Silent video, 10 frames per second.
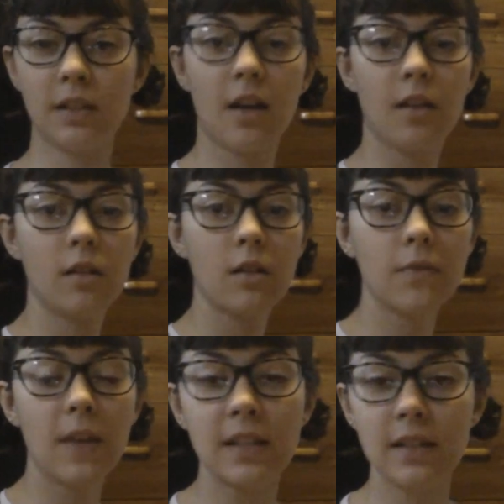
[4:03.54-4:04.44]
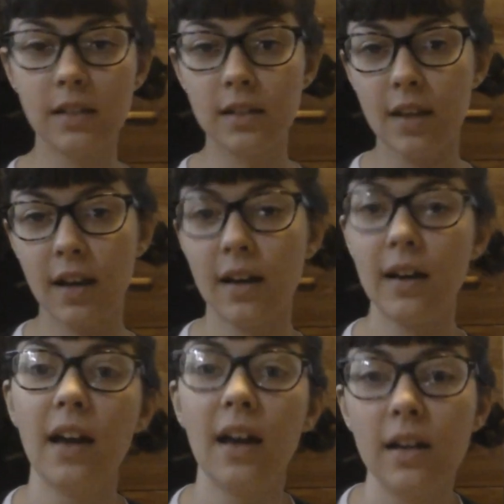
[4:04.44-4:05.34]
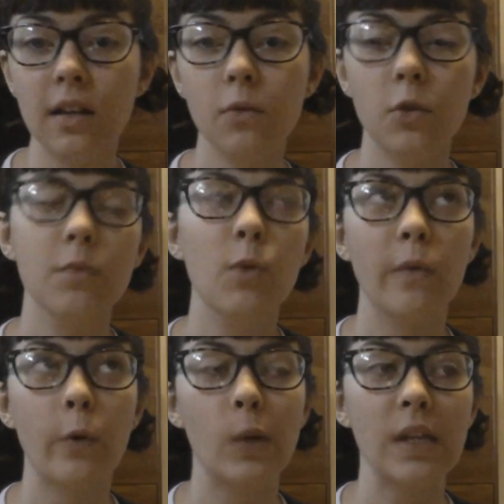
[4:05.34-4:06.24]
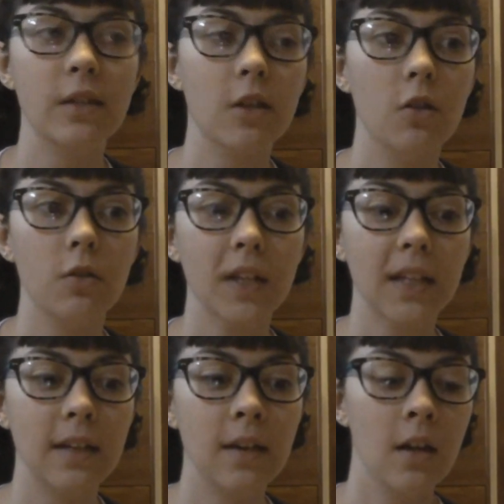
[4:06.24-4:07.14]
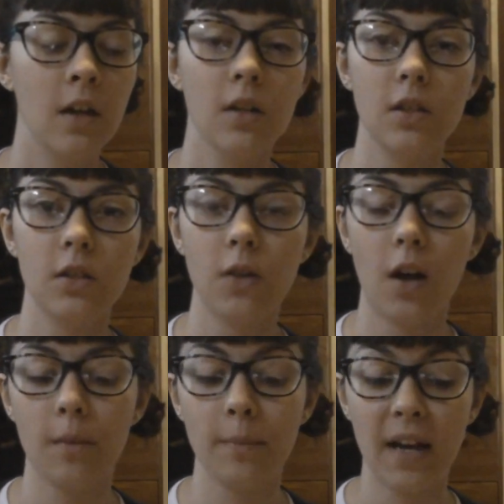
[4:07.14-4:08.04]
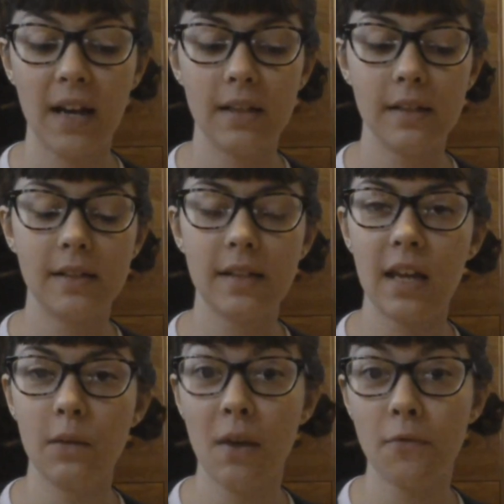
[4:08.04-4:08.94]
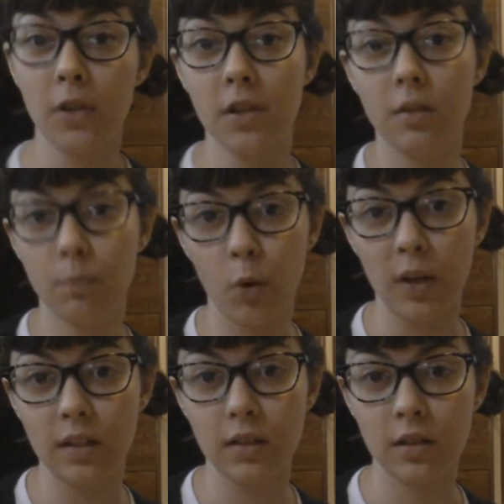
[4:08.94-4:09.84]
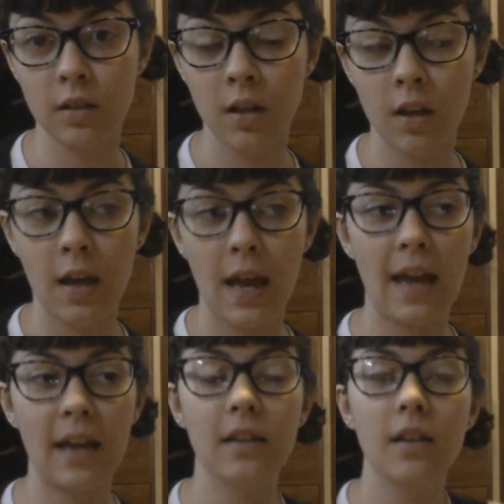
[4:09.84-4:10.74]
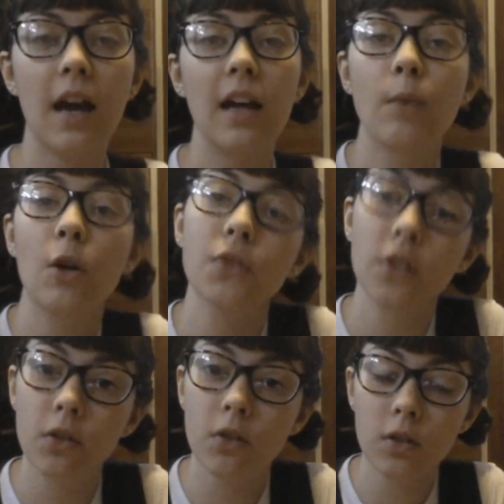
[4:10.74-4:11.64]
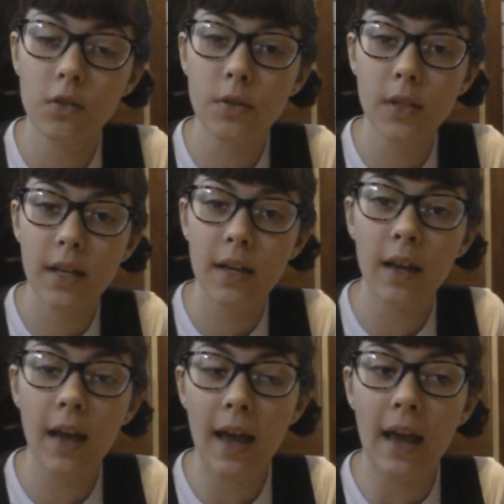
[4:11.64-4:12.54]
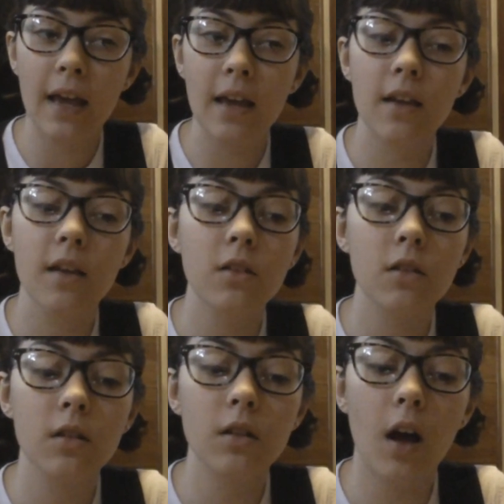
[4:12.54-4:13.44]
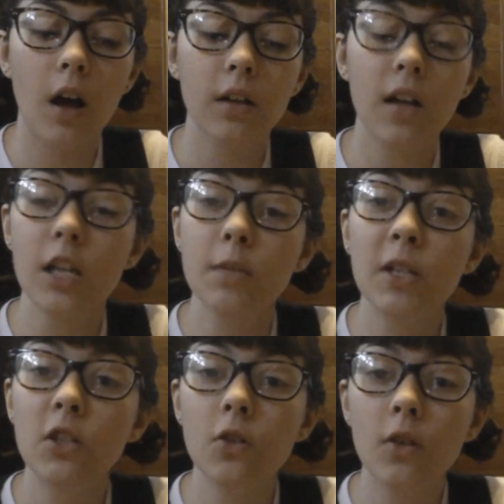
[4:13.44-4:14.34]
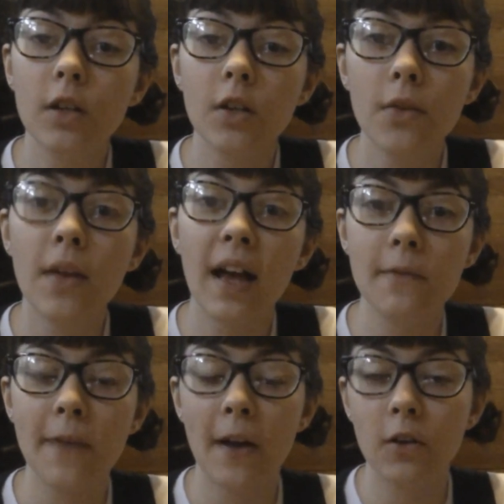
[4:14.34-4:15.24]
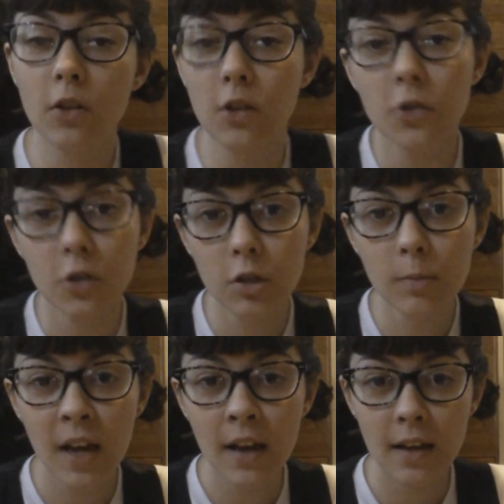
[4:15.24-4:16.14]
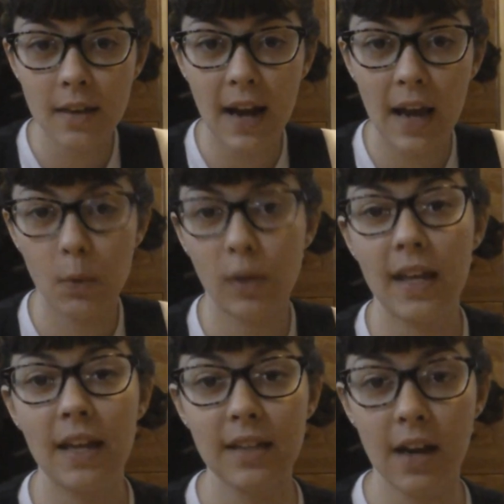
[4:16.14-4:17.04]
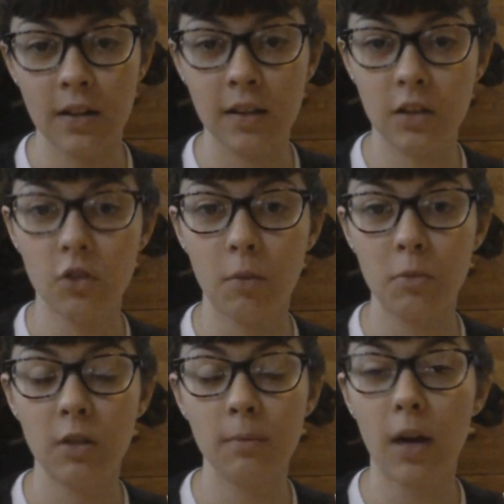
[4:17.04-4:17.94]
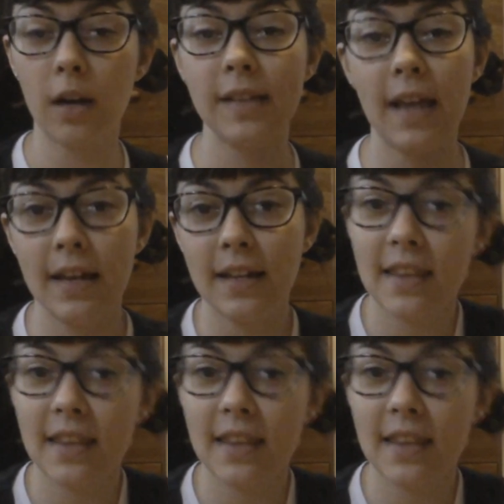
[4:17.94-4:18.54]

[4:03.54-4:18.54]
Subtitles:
this other vest that I have, well, it's more of a waistcoat really, as a reference point. And I am also using a cosplay tutorial that I found on YouTube that I will link down in the description box and